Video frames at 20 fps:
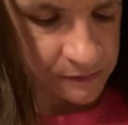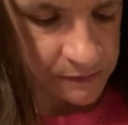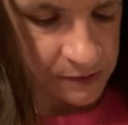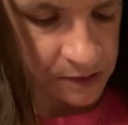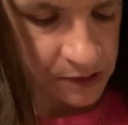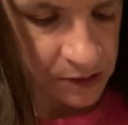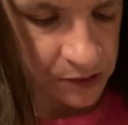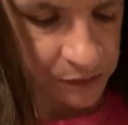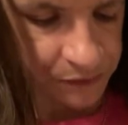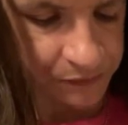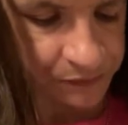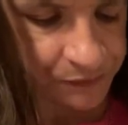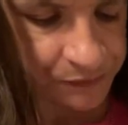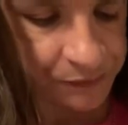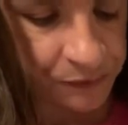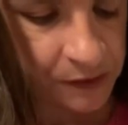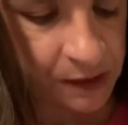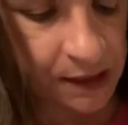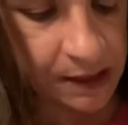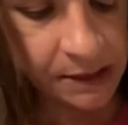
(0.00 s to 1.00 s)
so
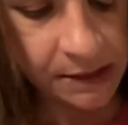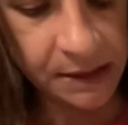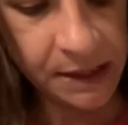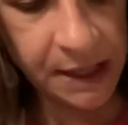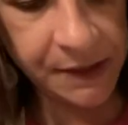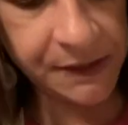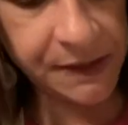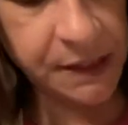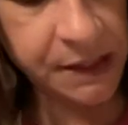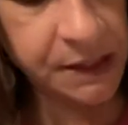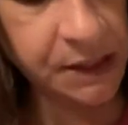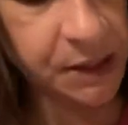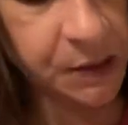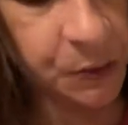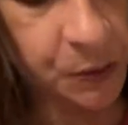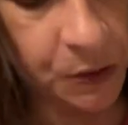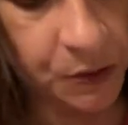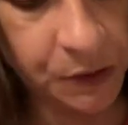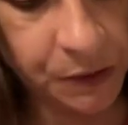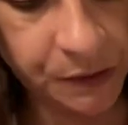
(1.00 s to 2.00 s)
it's not the end of the
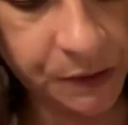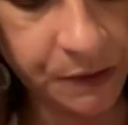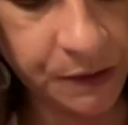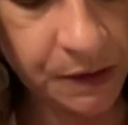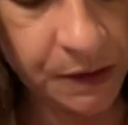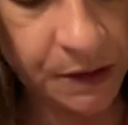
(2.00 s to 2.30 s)
world.